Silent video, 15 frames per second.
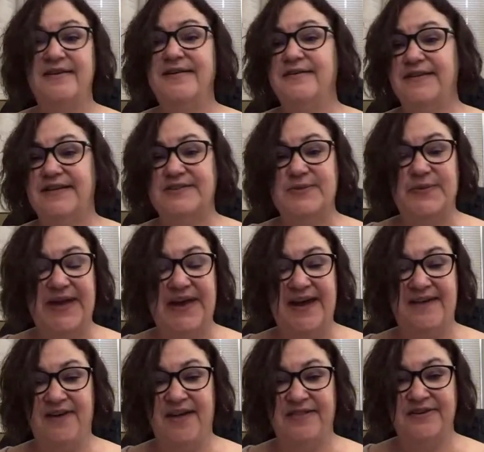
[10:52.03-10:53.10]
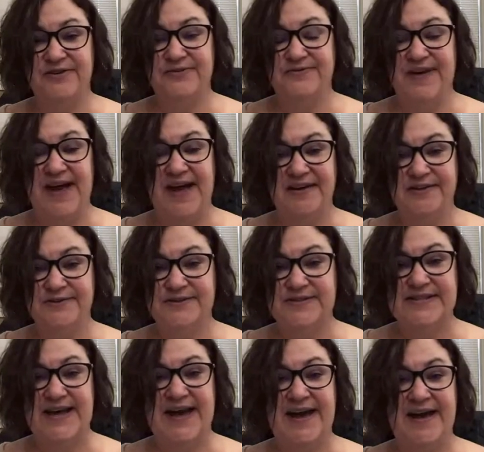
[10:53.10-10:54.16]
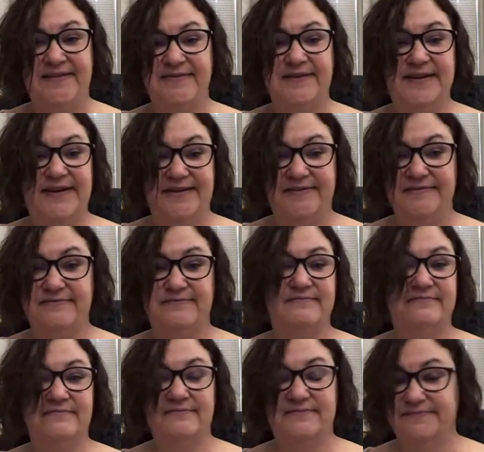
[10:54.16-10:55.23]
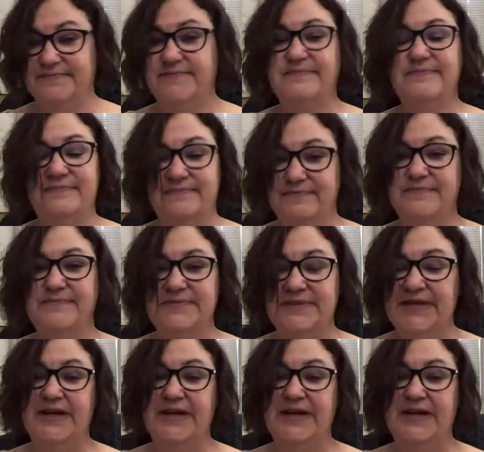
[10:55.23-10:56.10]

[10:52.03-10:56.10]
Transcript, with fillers: That's when we have all the new values set and yeah.